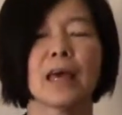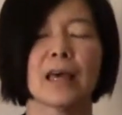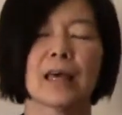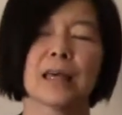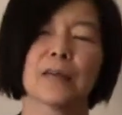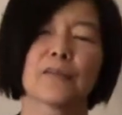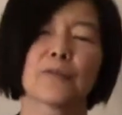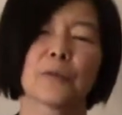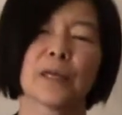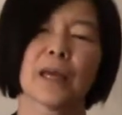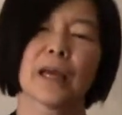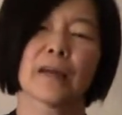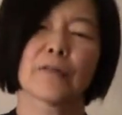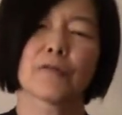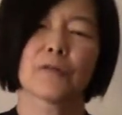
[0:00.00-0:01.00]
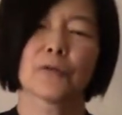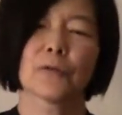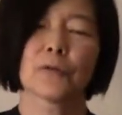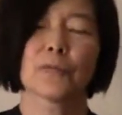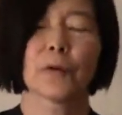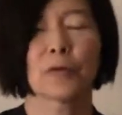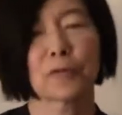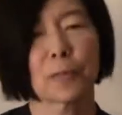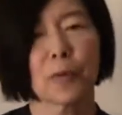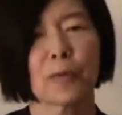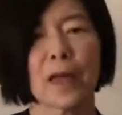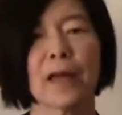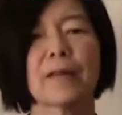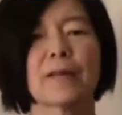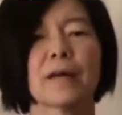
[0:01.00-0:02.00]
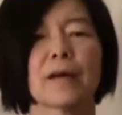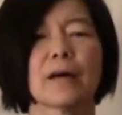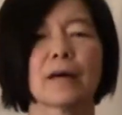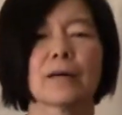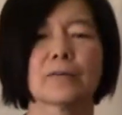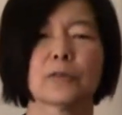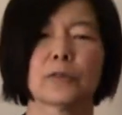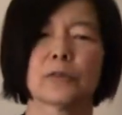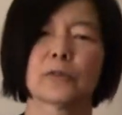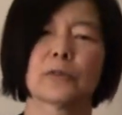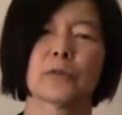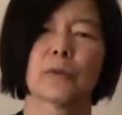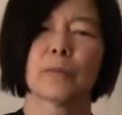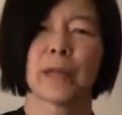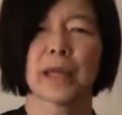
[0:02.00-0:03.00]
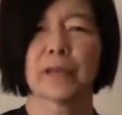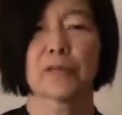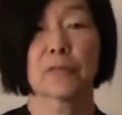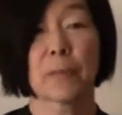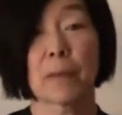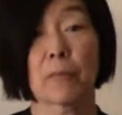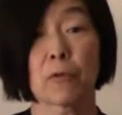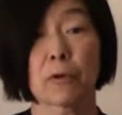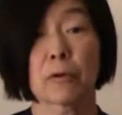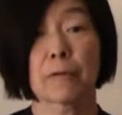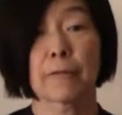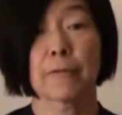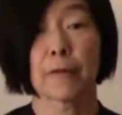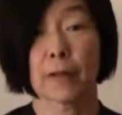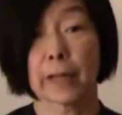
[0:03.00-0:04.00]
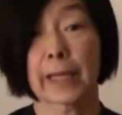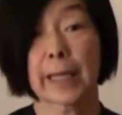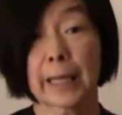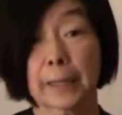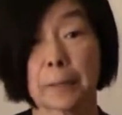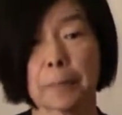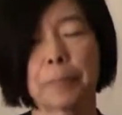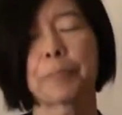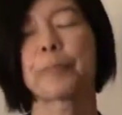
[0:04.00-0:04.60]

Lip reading: and we had to postpone that due to a band member falling ill.